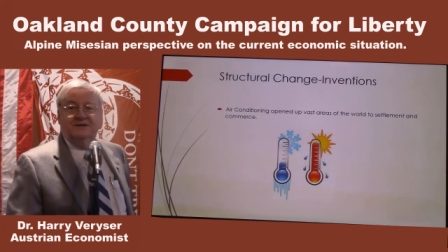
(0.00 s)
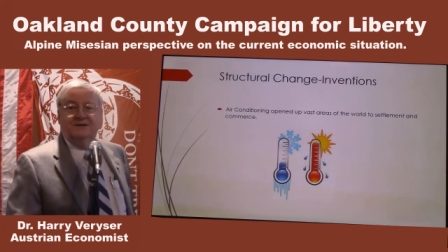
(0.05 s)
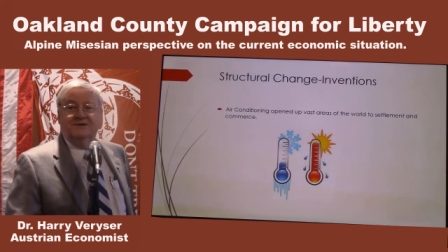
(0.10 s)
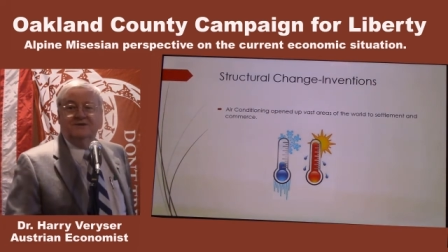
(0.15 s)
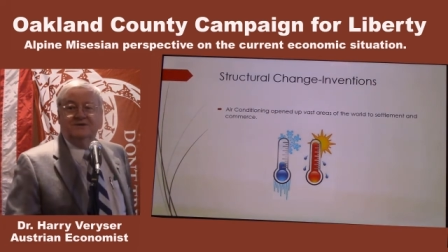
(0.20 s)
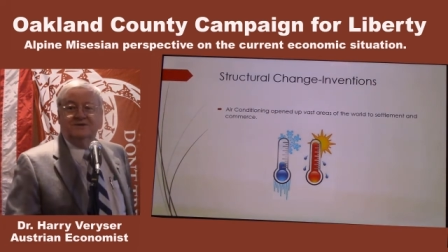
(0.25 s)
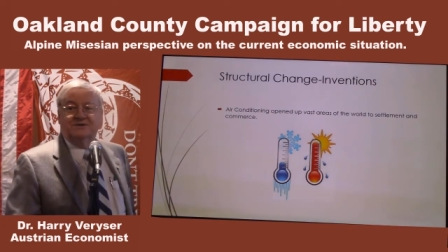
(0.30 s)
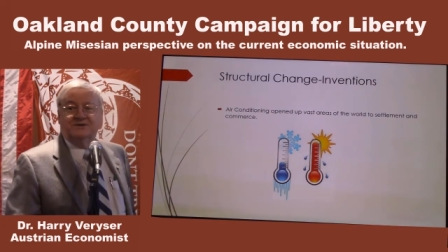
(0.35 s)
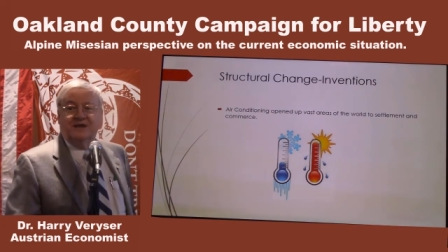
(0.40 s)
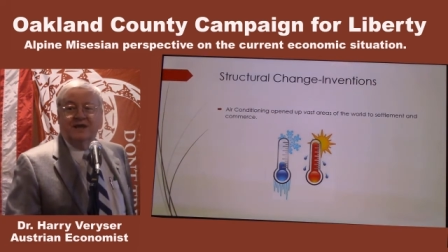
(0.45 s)

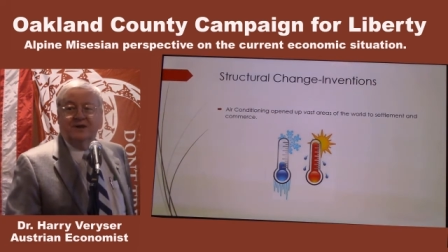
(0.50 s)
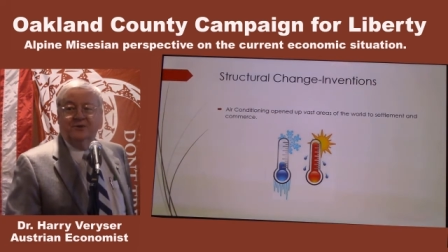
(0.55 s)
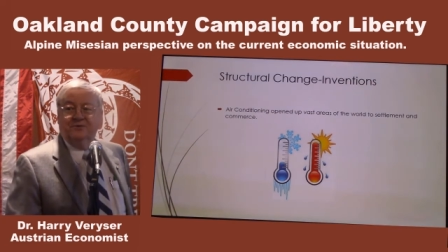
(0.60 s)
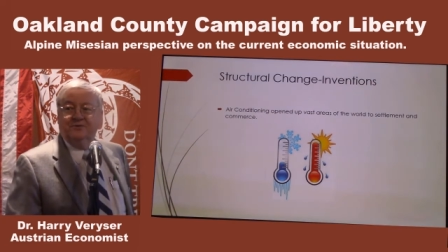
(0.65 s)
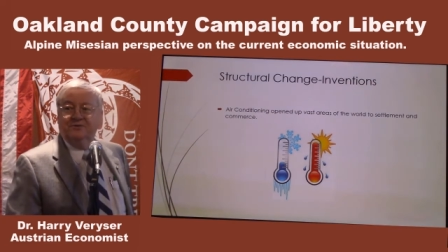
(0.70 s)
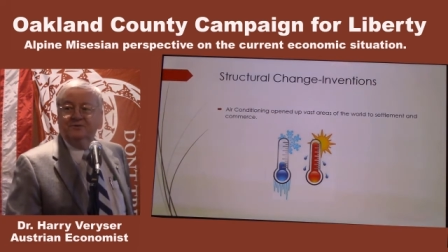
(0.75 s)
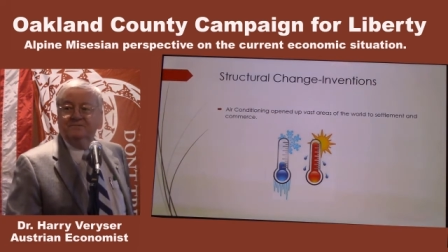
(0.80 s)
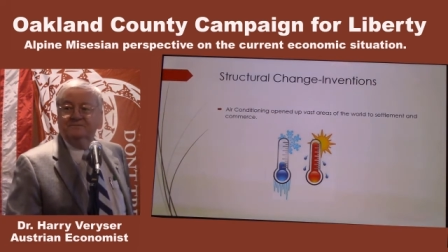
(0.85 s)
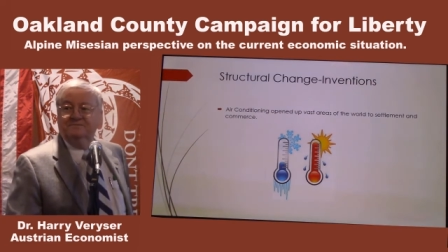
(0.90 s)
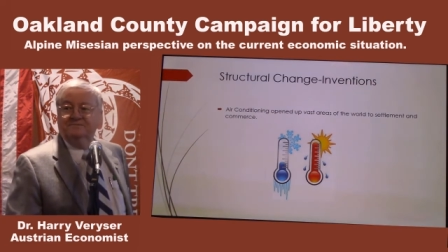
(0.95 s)
The
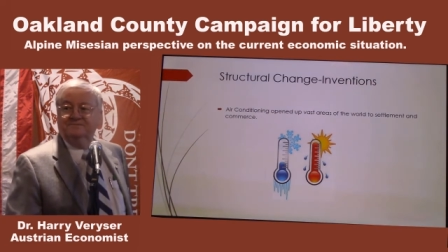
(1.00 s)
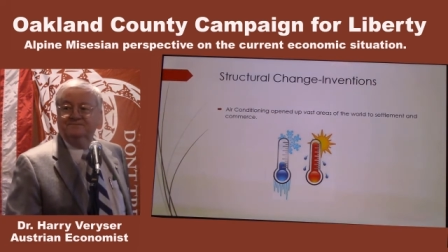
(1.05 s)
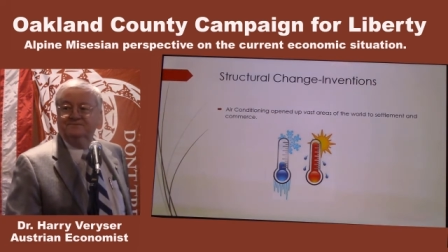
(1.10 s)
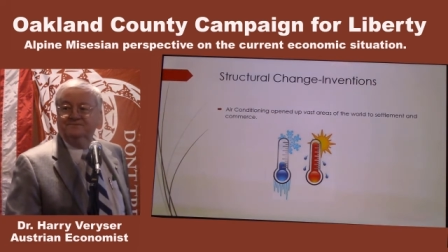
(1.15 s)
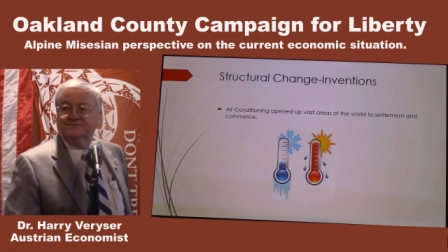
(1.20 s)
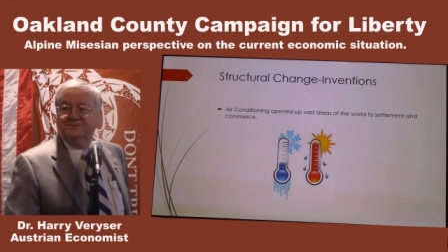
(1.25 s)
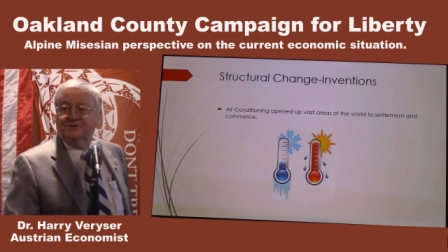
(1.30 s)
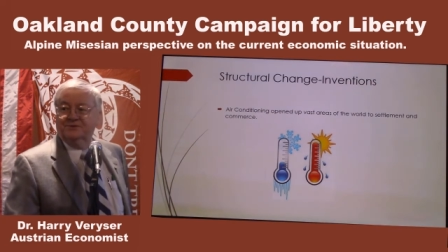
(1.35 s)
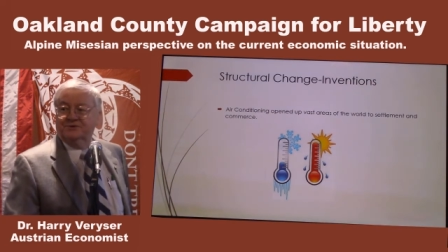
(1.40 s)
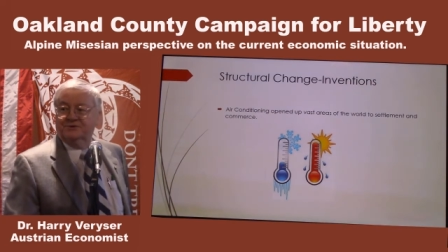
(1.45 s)
South.
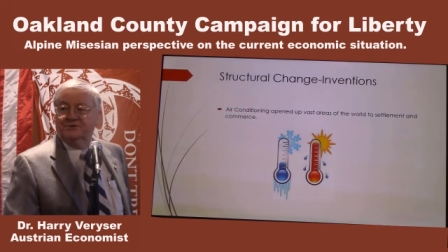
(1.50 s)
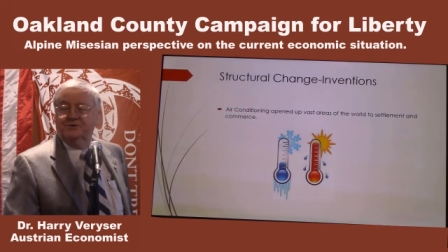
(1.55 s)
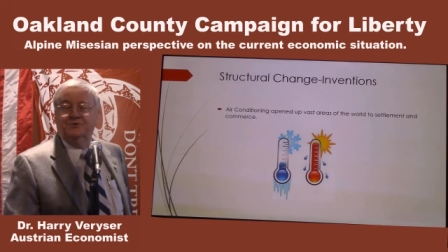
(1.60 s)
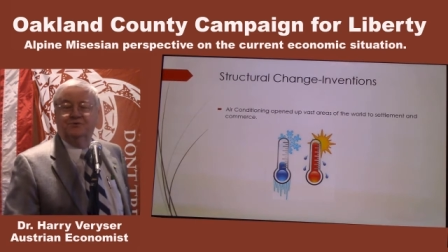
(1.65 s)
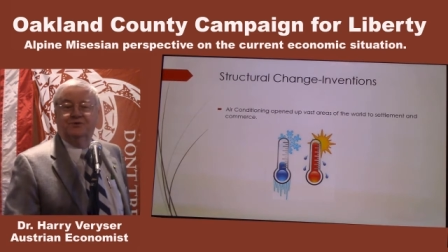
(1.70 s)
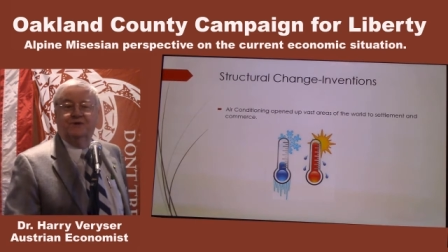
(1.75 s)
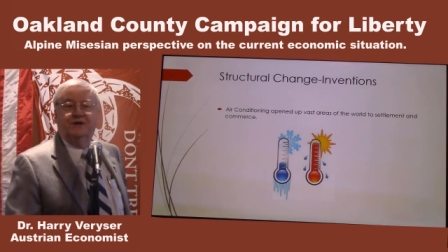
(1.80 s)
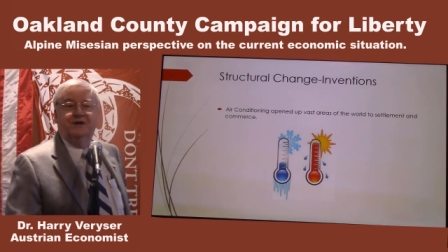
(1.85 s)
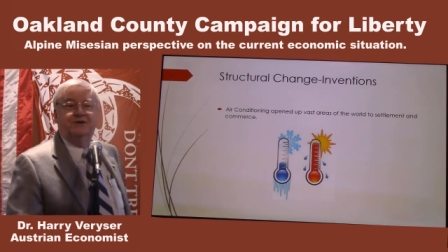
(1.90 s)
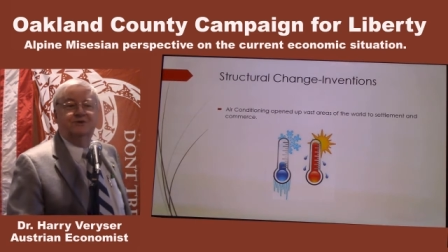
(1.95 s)
There's two
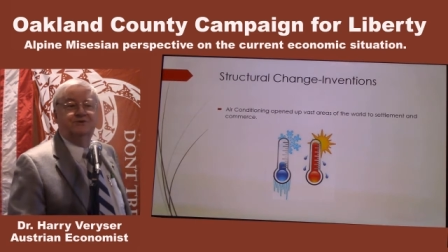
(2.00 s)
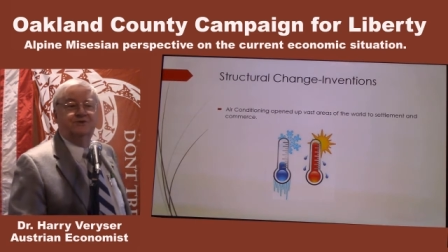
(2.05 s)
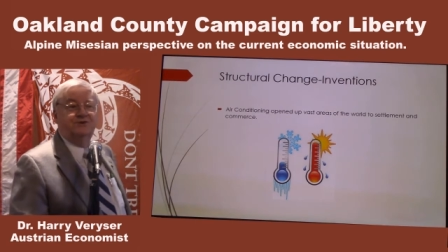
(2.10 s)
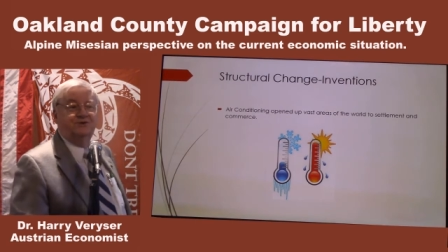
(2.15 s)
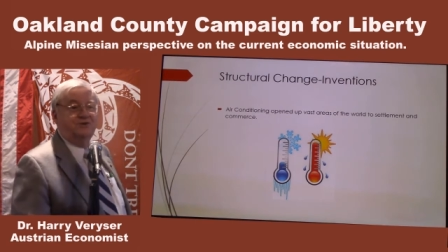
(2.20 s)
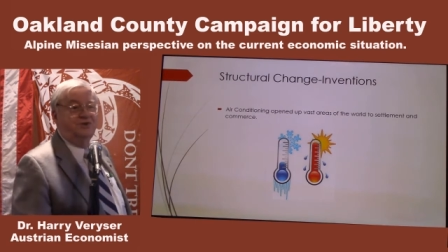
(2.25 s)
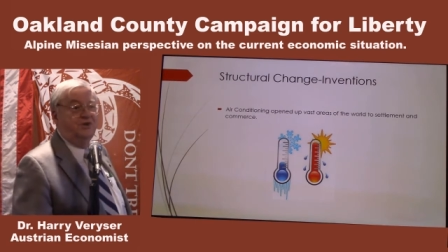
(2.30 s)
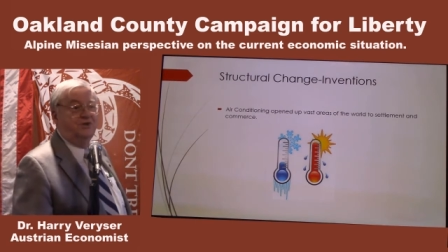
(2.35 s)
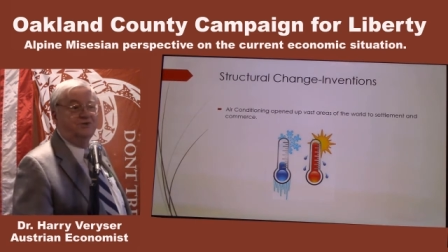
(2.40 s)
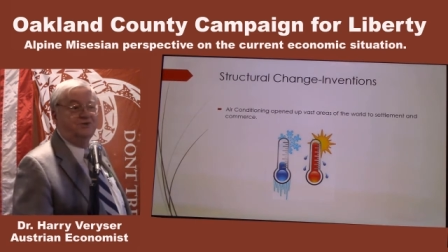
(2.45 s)
things that
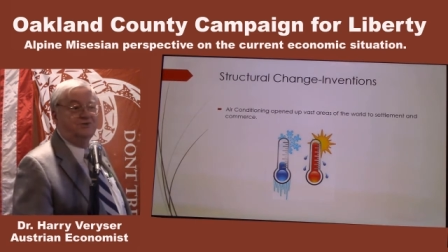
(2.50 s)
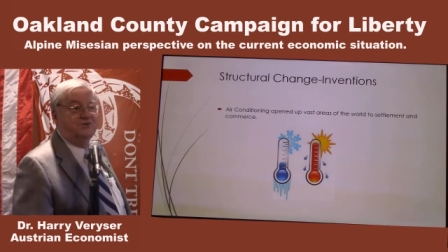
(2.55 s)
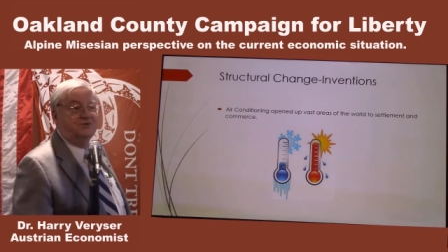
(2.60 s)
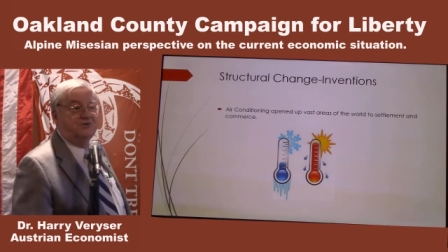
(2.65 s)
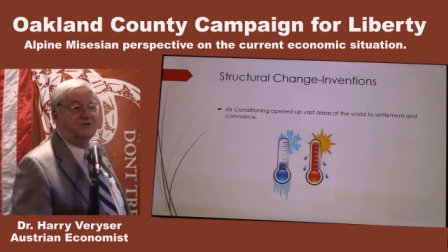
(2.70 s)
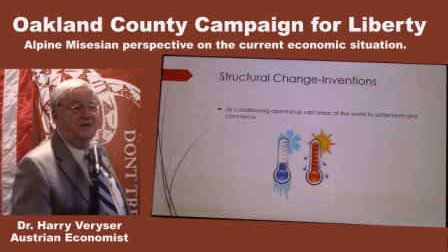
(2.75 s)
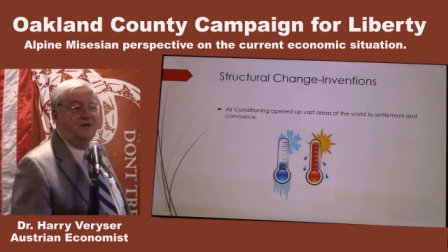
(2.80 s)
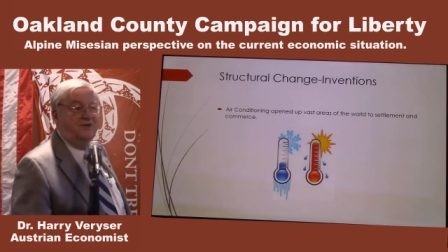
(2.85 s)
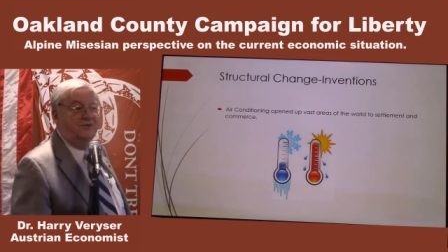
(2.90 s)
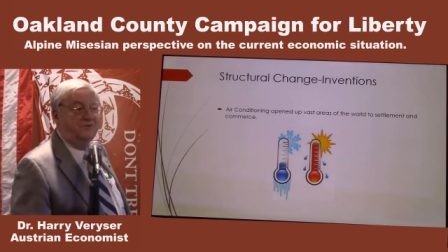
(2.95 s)
changed the
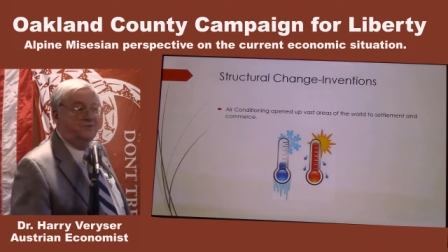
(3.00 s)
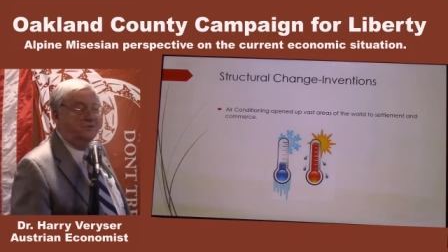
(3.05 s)
South